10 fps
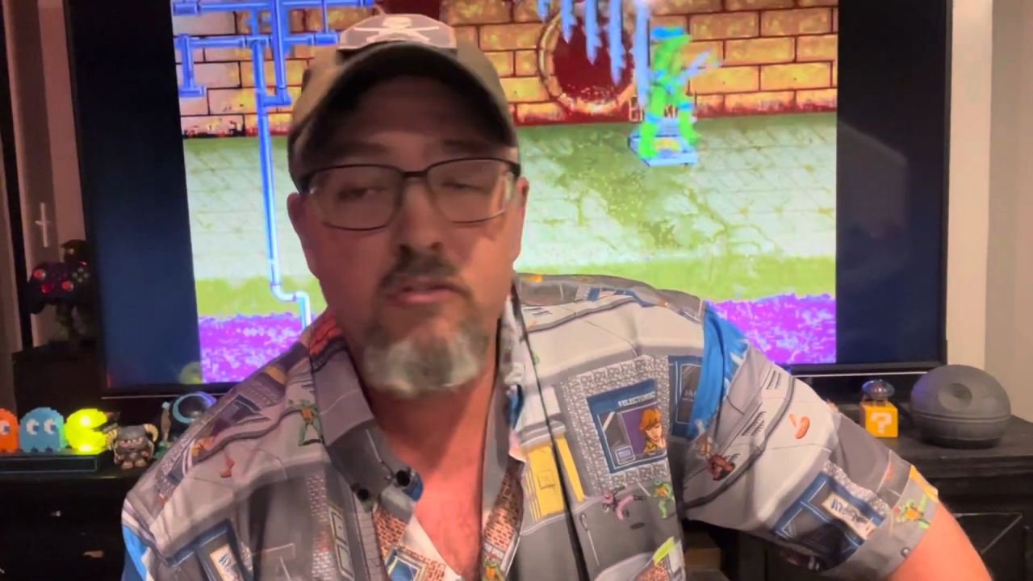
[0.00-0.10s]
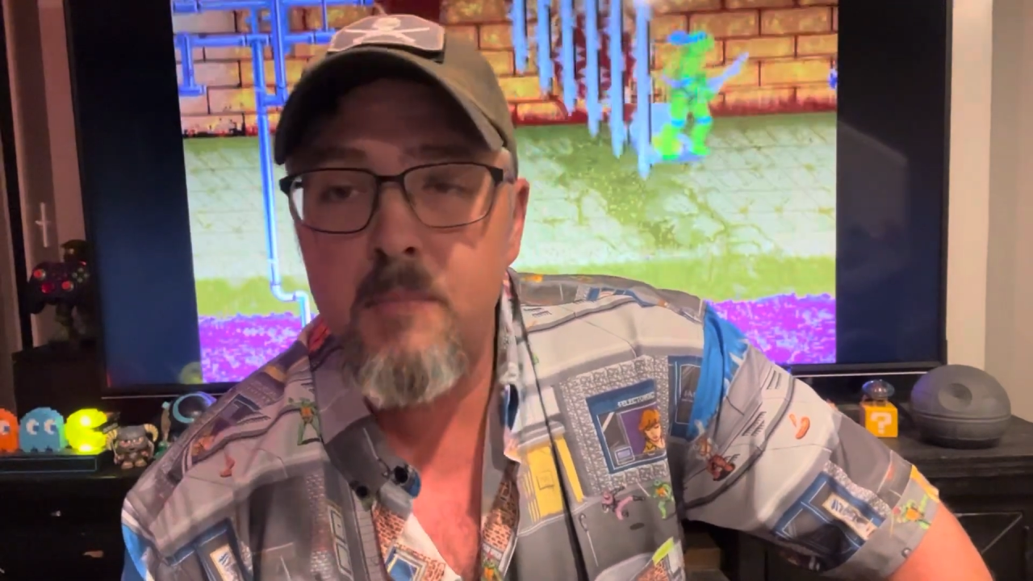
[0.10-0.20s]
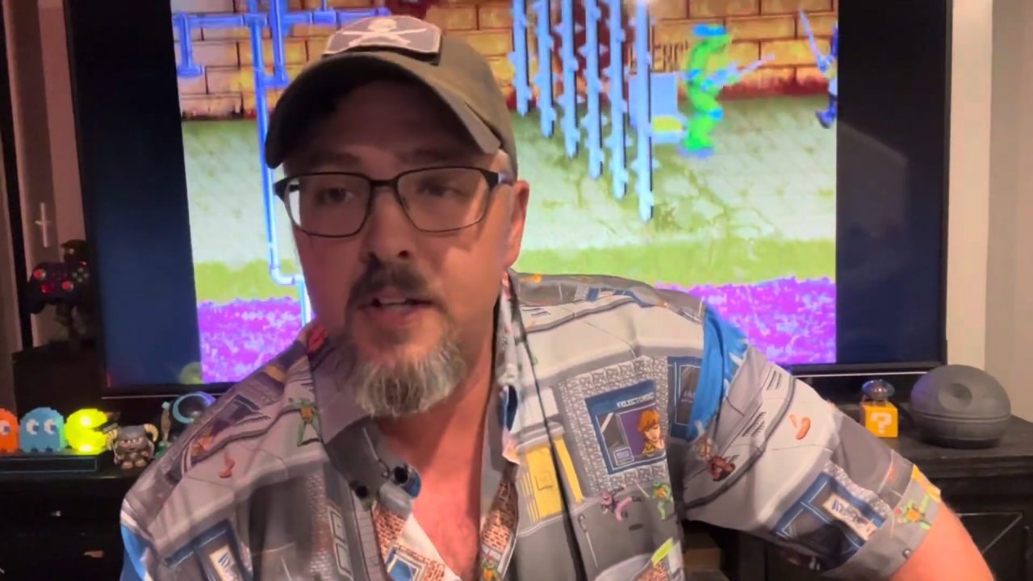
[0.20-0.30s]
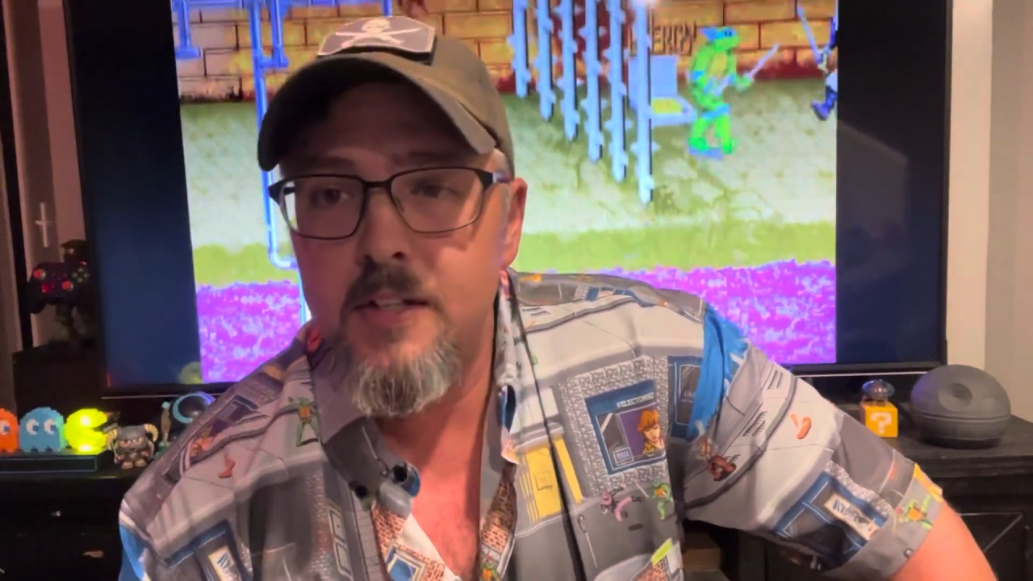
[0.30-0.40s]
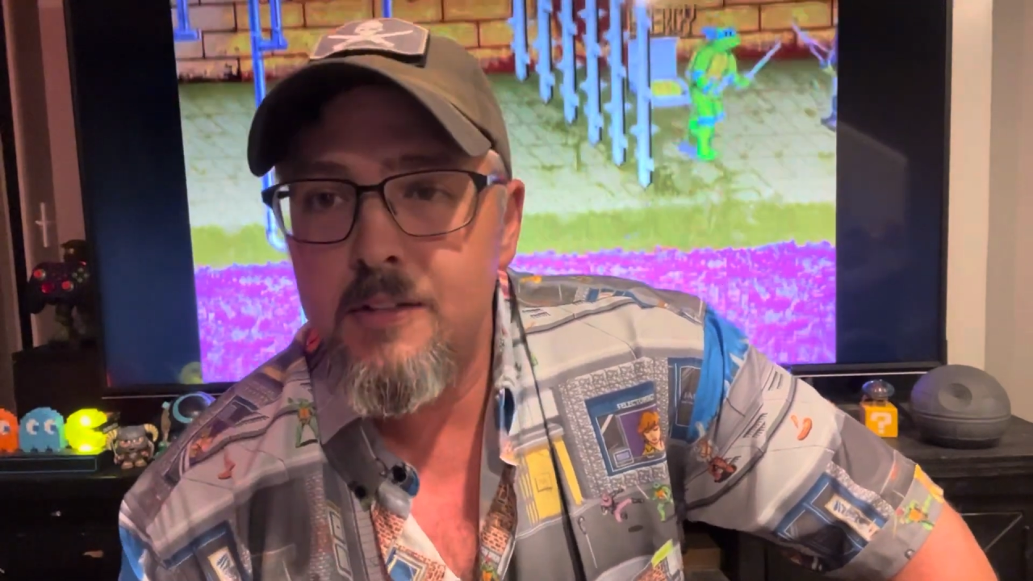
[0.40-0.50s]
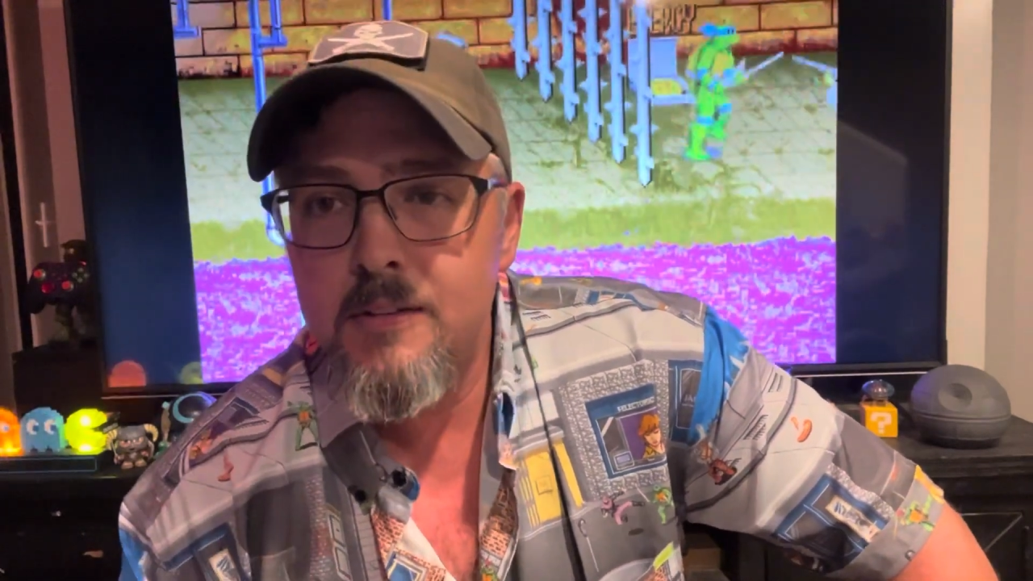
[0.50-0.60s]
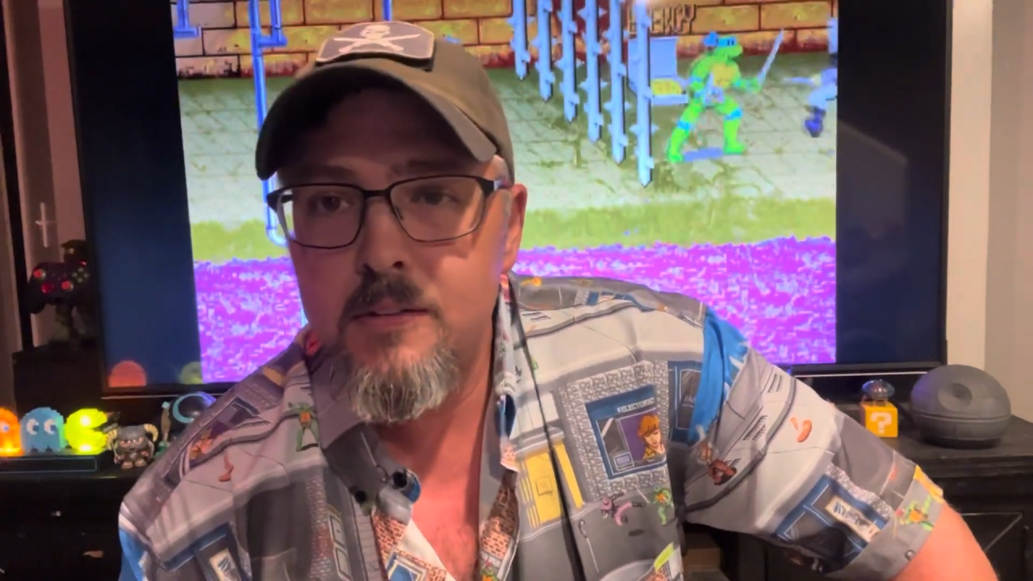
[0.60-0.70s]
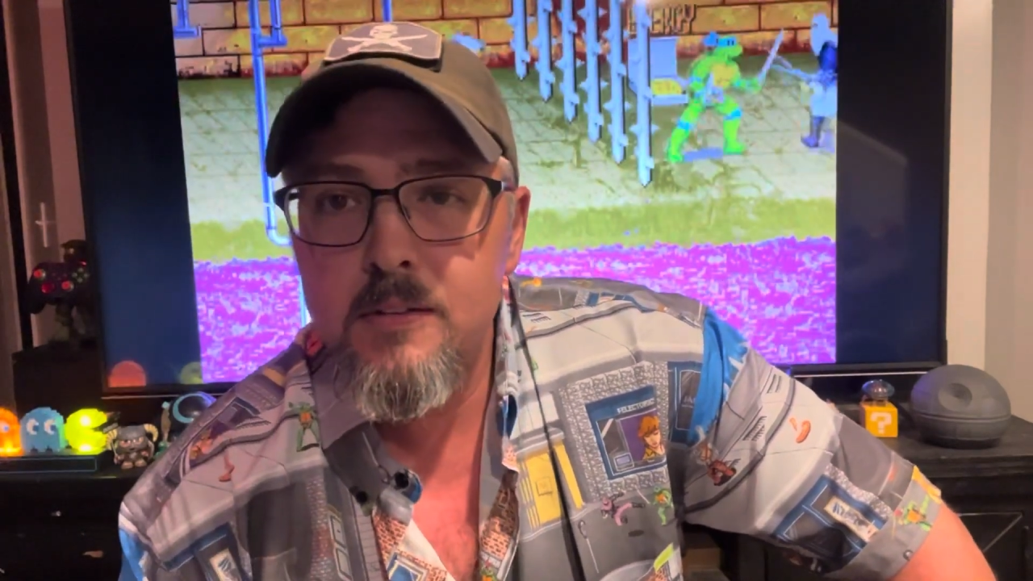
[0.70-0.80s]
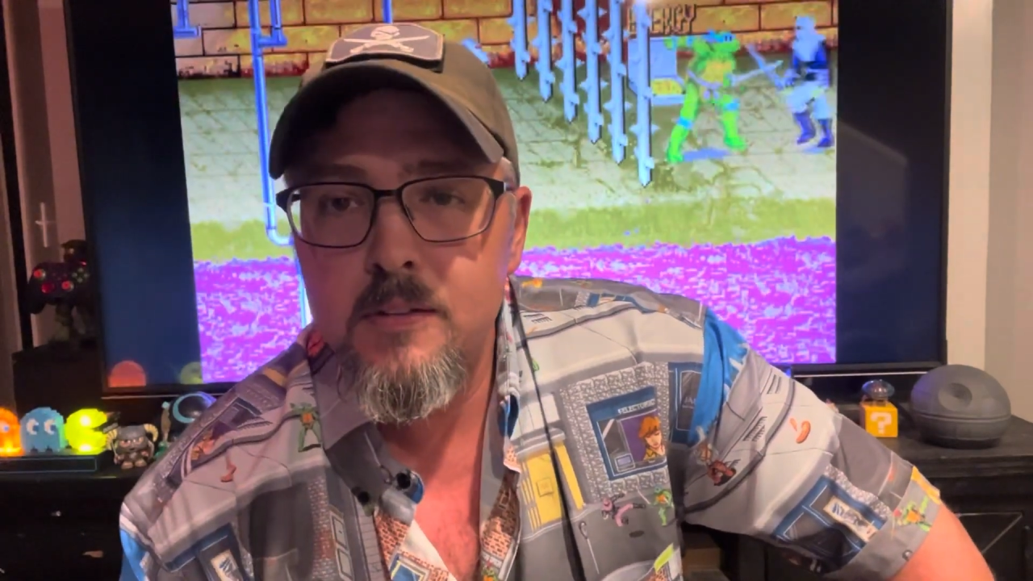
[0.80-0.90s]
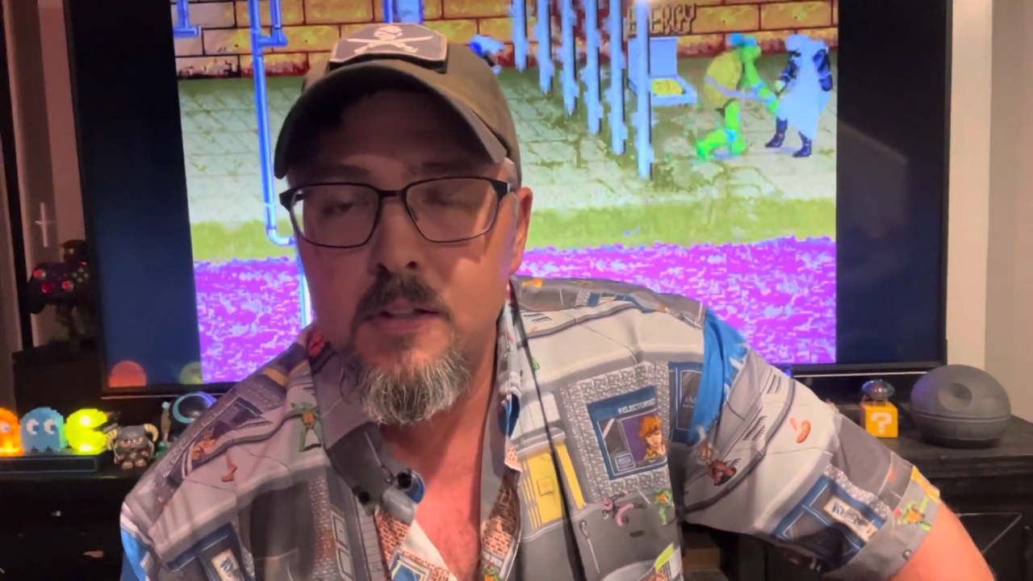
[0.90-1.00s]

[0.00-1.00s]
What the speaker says: minutes.